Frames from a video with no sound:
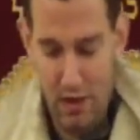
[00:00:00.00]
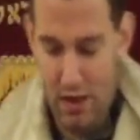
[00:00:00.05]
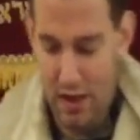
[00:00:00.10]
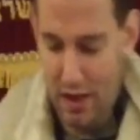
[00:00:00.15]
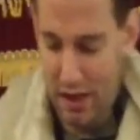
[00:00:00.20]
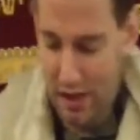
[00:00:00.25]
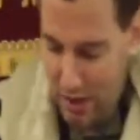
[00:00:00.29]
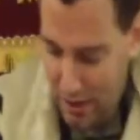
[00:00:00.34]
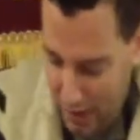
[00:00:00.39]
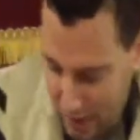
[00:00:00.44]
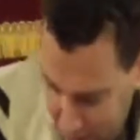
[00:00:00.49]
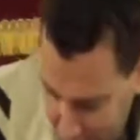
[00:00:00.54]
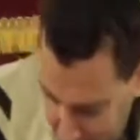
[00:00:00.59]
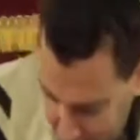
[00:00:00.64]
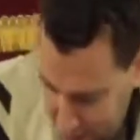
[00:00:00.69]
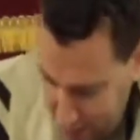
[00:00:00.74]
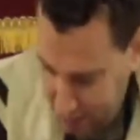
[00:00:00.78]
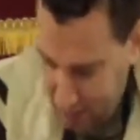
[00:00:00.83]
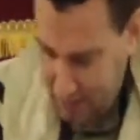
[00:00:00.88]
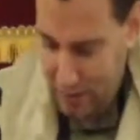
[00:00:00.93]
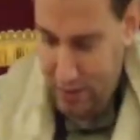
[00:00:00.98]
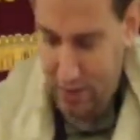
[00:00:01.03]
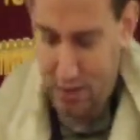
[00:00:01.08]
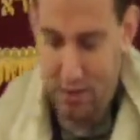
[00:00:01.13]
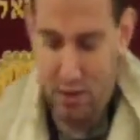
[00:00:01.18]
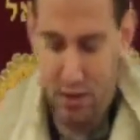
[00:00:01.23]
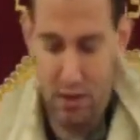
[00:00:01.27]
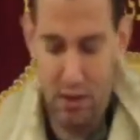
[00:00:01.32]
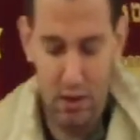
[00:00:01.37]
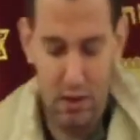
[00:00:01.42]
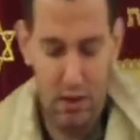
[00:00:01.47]
And
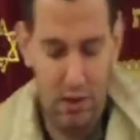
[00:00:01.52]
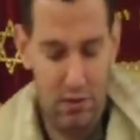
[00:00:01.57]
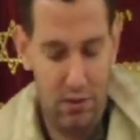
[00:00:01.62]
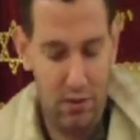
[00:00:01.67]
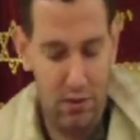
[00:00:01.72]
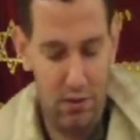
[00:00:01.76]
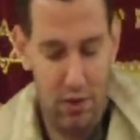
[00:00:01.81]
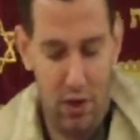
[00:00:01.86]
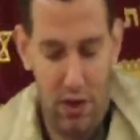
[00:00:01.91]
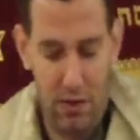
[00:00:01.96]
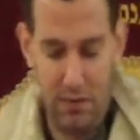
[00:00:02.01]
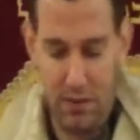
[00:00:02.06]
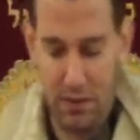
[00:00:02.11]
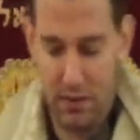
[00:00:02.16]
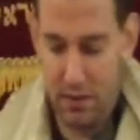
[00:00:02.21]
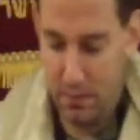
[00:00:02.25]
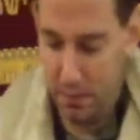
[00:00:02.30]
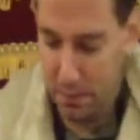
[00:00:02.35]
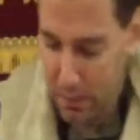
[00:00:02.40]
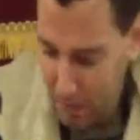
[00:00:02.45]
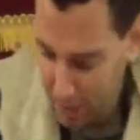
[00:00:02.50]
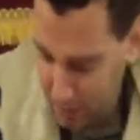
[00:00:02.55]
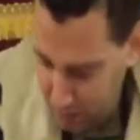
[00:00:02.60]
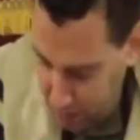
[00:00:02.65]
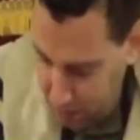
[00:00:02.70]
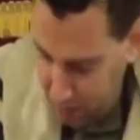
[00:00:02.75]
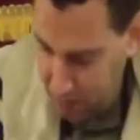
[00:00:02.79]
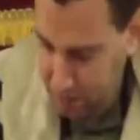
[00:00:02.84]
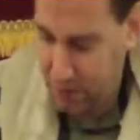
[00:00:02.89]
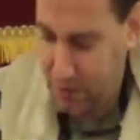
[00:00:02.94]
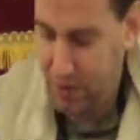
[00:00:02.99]
uh, this is often
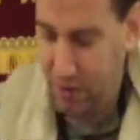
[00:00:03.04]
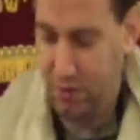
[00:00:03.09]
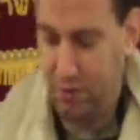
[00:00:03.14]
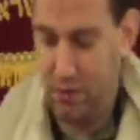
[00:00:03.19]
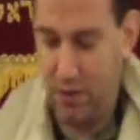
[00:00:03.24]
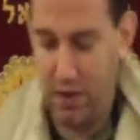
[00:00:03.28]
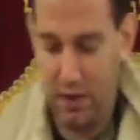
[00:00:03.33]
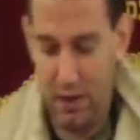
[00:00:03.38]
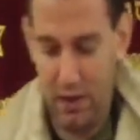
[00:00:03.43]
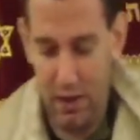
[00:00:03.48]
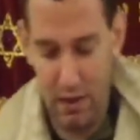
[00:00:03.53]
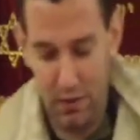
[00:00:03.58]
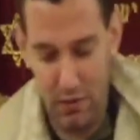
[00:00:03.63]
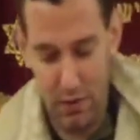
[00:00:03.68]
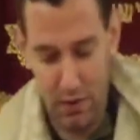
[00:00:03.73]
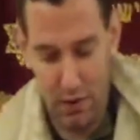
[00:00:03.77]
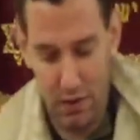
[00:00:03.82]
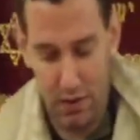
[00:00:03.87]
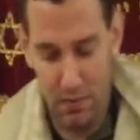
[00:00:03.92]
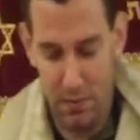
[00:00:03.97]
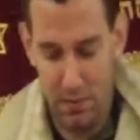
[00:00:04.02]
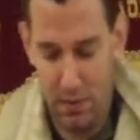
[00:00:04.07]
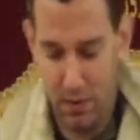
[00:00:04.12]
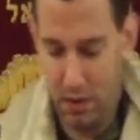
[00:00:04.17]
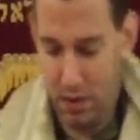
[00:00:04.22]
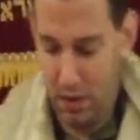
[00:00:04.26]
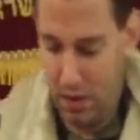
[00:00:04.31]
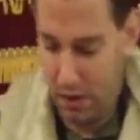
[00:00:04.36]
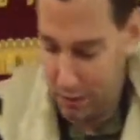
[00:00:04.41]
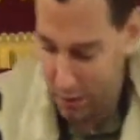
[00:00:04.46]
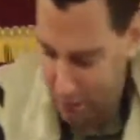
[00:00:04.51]
confused with an irretrievable
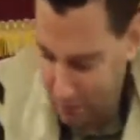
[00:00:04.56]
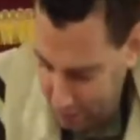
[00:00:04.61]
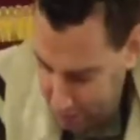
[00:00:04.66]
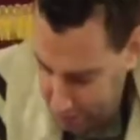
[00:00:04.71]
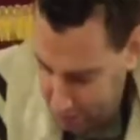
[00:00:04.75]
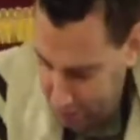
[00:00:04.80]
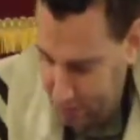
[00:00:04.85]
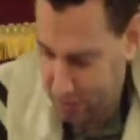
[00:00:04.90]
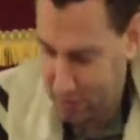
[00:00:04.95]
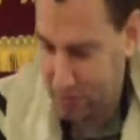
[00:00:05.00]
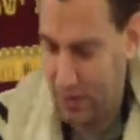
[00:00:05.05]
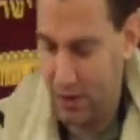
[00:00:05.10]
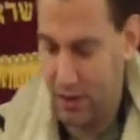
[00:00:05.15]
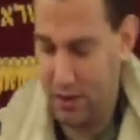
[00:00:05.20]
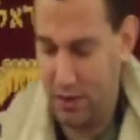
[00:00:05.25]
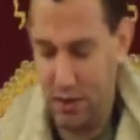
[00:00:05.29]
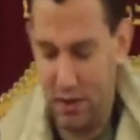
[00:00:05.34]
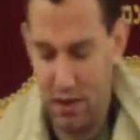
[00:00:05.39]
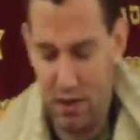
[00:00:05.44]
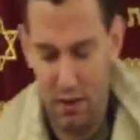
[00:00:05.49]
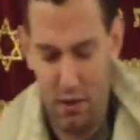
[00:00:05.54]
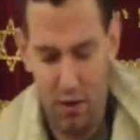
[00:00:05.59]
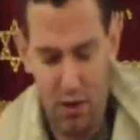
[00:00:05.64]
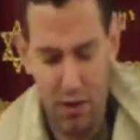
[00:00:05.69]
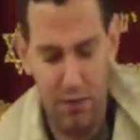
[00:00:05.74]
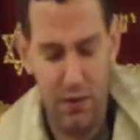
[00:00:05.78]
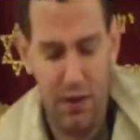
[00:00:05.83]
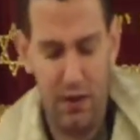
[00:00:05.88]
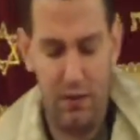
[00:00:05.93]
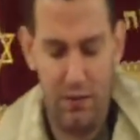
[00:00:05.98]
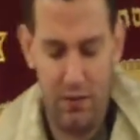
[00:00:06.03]
loss. It's a situation uh,
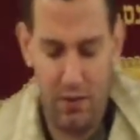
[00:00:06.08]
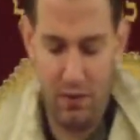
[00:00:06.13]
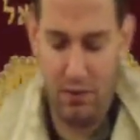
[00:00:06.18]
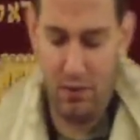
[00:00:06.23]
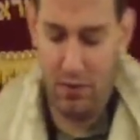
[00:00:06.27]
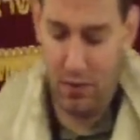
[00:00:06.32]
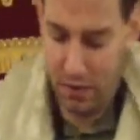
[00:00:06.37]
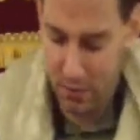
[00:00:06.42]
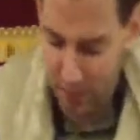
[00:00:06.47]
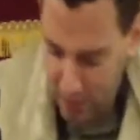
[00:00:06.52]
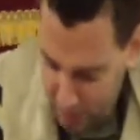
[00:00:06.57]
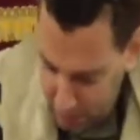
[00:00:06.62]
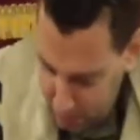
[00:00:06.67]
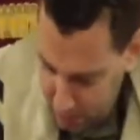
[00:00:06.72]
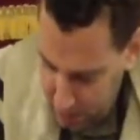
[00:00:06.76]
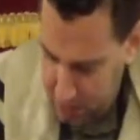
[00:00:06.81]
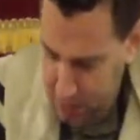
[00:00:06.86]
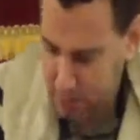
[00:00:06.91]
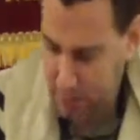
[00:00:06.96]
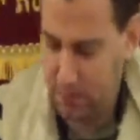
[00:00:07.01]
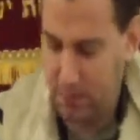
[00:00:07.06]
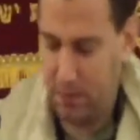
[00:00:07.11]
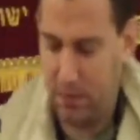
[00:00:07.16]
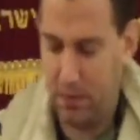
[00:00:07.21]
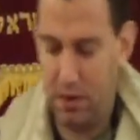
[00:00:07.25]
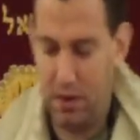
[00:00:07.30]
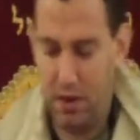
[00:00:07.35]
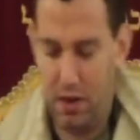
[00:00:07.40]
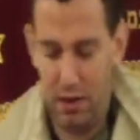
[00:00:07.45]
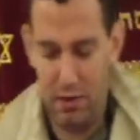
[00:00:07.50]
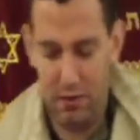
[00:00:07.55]
often confused with an
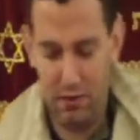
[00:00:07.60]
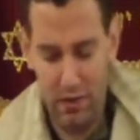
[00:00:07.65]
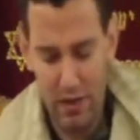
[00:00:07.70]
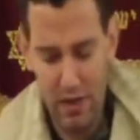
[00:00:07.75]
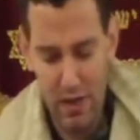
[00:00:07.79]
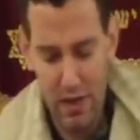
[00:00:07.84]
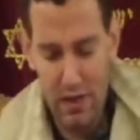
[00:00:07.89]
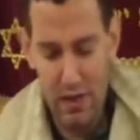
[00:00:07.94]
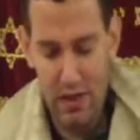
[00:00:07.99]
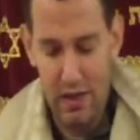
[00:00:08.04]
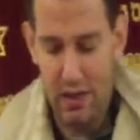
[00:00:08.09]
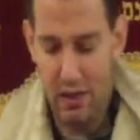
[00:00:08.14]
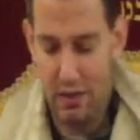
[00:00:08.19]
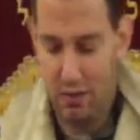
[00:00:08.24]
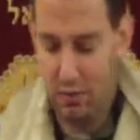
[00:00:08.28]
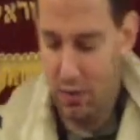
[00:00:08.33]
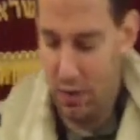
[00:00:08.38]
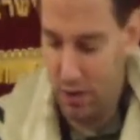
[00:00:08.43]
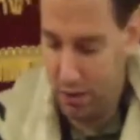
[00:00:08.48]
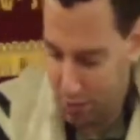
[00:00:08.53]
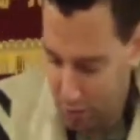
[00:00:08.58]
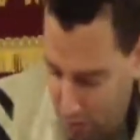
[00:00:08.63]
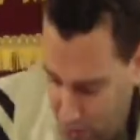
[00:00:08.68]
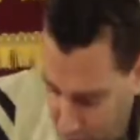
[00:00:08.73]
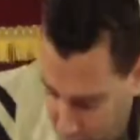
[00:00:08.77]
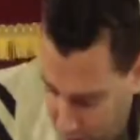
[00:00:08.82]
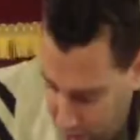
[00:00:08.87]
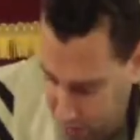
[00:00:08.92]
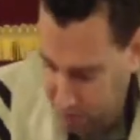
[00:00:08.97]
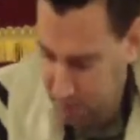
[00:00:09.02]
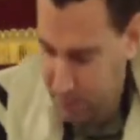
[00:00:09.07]
irretrievable loss is what is
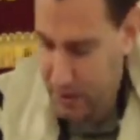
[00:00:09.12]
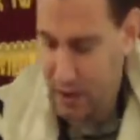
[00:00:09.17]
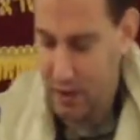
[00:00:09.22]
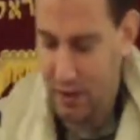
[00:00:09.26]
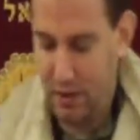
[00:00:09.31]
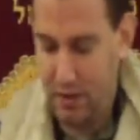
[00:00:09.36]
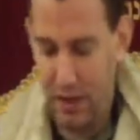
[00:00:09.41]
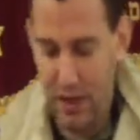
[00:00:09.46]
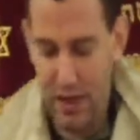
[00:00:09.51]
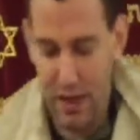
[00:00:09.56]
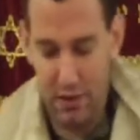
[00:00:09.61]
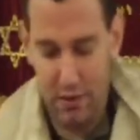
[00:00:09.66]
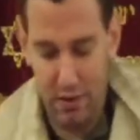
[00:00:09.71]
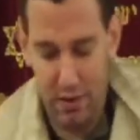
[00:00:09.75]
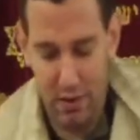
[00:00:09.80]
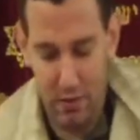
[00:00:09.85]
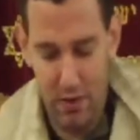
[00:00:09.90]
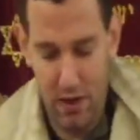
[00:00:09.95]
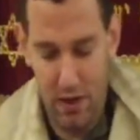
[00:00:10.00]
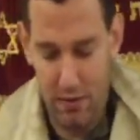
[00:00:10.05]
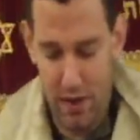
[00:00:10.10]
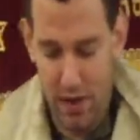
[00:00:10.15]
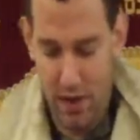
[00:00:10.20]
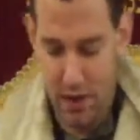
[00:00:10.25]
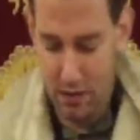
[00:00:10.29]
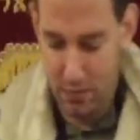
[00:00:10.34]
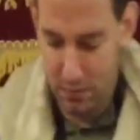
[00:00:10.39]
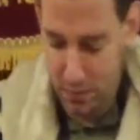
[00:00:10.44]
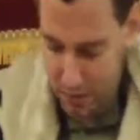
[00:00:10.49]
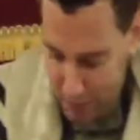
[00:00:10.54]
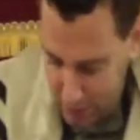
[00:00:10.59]
called Niyas
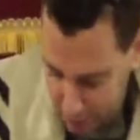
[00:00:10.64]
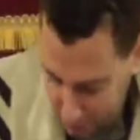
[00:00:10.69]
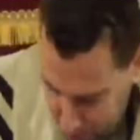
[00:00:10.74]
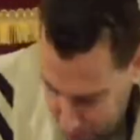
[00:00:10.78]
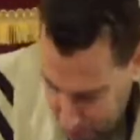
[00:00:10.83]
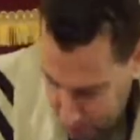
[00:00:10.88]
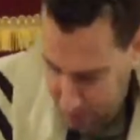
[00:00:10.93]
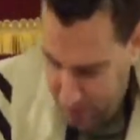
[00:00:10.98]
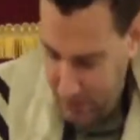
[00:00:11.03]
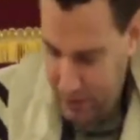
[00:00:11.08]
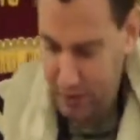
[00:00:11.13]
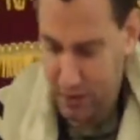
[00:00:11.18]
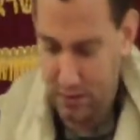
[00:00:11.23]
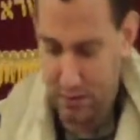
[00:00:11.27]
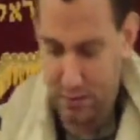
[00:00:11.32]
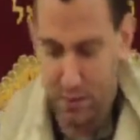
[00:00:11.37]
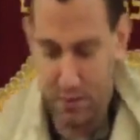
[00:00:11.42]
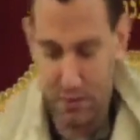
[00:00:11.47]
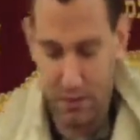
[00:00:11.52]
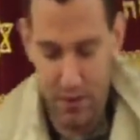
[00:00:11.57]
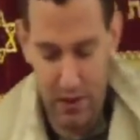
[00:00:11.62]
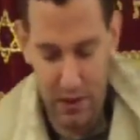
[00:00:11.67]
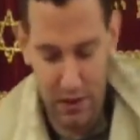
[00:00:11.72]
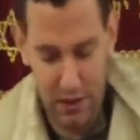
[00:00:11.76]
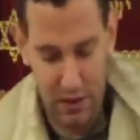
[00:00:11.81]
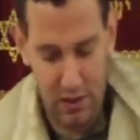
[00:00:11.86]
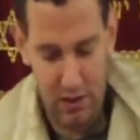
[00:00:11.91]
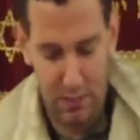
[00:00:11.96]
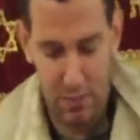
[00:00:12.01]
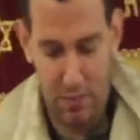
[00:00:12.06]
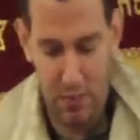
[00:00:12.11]
Harevah, which is prevent,
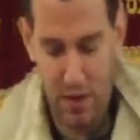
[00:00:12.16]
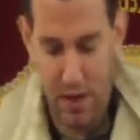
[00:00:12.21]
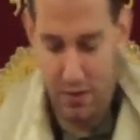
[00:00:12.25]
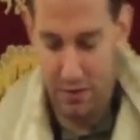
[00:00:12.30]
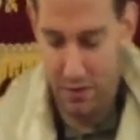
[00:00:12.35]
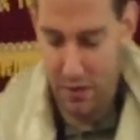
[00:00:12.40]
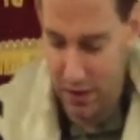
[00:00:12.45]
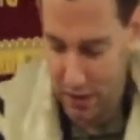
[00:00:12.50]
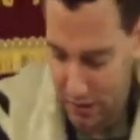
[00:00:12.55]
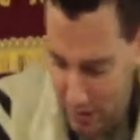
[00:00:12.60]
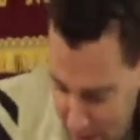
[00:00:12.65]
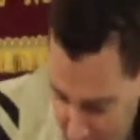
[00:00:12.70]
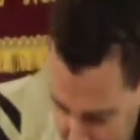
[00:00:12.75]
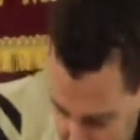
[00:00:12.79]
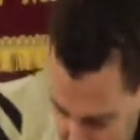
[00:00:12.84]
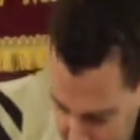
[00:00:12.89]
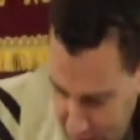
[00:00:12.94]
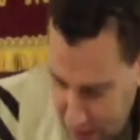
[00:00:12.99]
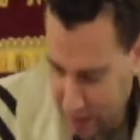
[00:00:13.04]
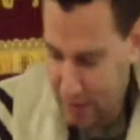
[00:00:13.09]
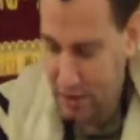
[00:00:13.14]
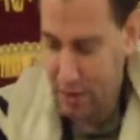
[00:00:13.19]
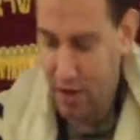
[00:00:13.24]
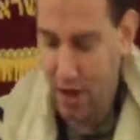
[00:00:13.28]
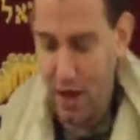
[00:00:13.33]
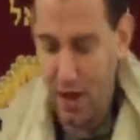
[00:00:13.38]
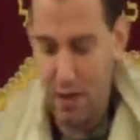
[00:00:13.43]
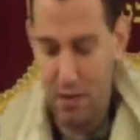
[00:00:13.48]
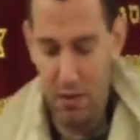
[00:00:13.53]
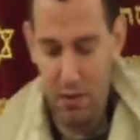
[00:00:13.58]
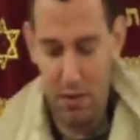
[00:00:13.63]
prevention of profit,
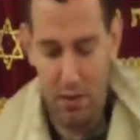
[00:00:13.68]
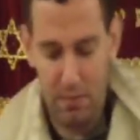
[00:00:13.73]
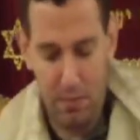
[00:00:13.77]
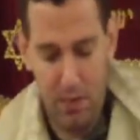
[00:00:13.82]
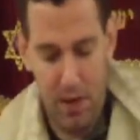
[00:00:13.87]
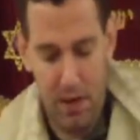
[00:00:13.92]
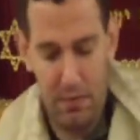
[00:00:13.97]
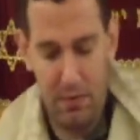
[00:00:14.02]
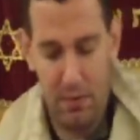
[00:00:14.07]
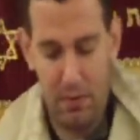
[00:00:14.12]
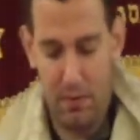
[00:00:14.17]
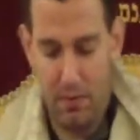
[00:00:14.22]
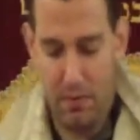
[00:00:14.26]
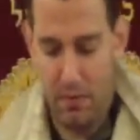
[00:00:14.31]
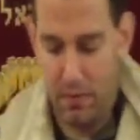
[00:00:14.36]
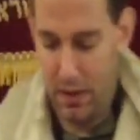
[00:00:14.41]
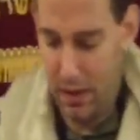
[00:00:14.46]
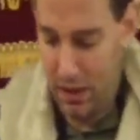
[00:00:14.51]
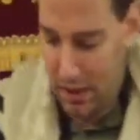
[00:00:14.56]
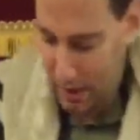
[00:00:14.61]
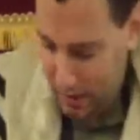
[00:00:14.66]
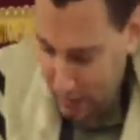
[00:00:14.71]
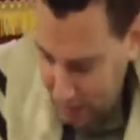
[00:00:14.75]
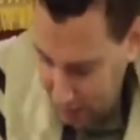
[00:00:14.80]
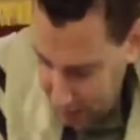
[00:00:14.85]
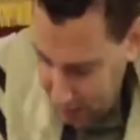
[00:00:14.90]
denial of profitable gain.